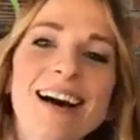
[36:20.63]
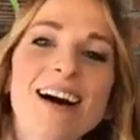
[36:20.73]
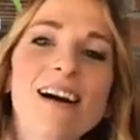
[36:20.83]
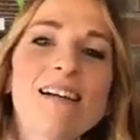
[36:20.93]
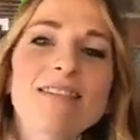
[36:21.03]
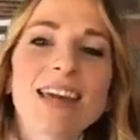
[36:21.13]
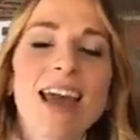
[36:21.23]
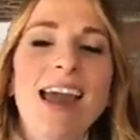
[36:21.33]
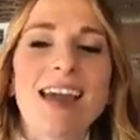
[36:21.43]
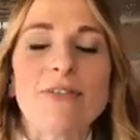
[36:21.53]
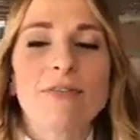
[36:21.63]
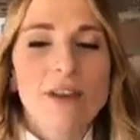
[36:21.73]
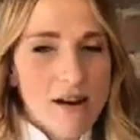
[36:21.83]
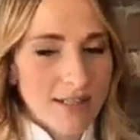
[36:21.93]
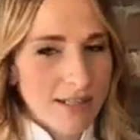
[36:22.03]
Okay, for
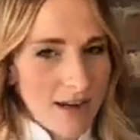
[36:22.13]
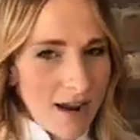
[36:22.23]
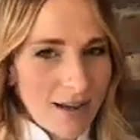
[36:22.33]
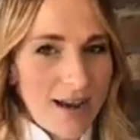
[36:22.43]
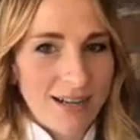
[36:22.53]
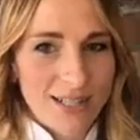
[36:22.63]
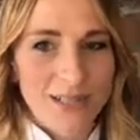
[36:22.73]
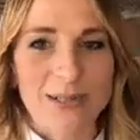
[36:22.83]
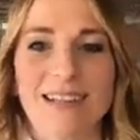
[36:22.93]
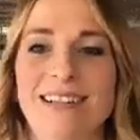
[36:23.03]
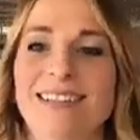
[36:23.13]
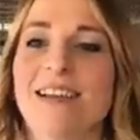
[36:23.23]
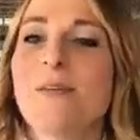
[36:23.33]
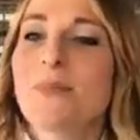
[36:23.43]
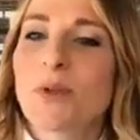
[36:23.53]
our stock connoisseurs,
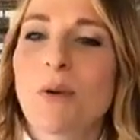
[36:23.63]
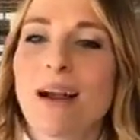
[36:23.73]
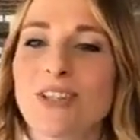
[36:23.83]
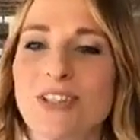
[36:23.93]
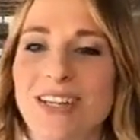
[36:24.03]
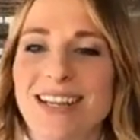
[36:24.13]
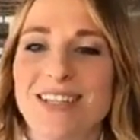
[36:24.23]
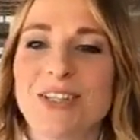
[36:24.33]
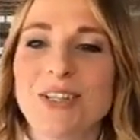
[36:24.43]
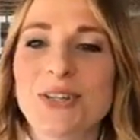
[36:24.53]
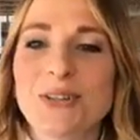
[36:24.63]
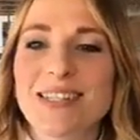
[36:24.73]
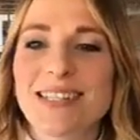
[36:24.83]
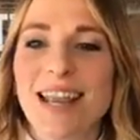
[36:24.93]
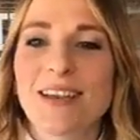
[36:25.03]
question: do you
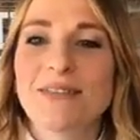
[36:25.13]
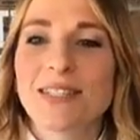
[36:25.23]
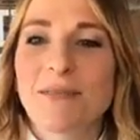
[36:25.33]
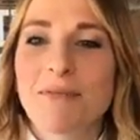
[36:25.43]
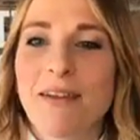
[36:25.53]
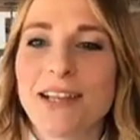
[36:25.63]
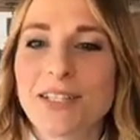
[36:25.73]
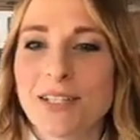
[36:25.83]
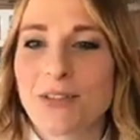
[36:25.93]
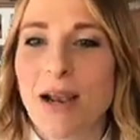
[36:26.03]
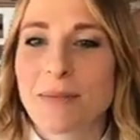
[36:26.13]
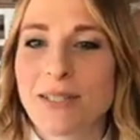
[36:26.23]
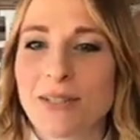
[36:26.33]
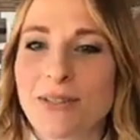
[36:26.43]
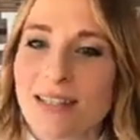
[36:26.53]
save some veggie
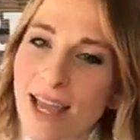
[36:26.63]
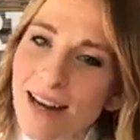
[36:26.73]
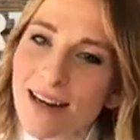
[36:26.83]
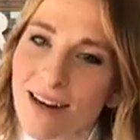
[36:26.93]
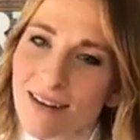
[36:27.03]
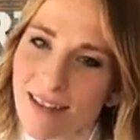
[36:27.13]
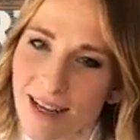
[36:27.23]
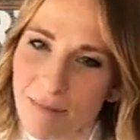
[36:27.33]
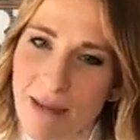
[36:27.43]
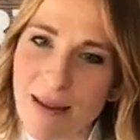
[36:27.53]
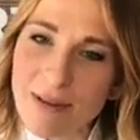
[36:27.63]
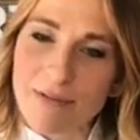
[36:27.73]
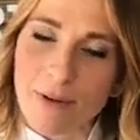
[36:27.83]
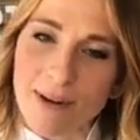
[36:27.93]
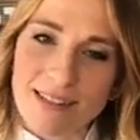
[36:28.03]
scraps to use later, like maybe
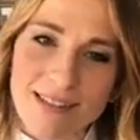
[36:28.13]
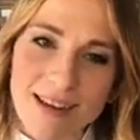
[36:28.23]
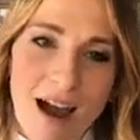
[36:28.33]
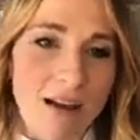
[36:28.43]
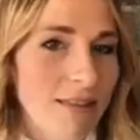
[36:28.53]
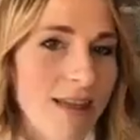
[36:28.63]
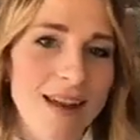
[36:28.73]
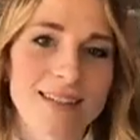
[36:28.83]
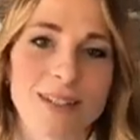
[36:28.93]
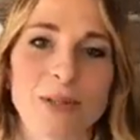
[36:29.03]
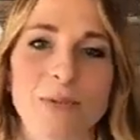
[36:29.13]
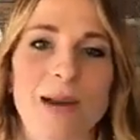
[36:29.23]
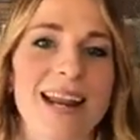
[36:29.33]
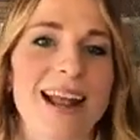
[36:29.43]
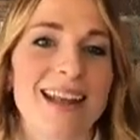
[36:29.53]
for a stock? That is a
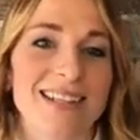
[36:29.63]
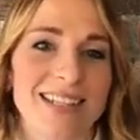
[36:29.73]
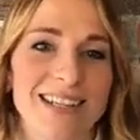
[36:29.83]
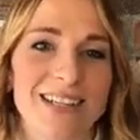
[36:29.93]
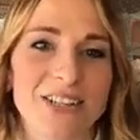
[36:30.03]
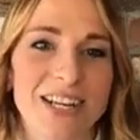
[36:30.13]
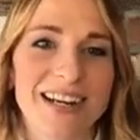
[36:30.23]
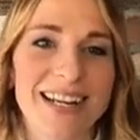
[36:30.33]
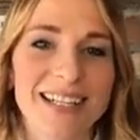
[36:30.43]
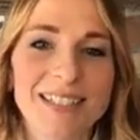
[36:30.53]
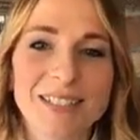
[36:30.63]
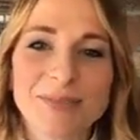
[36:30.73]
great idea, Jerry.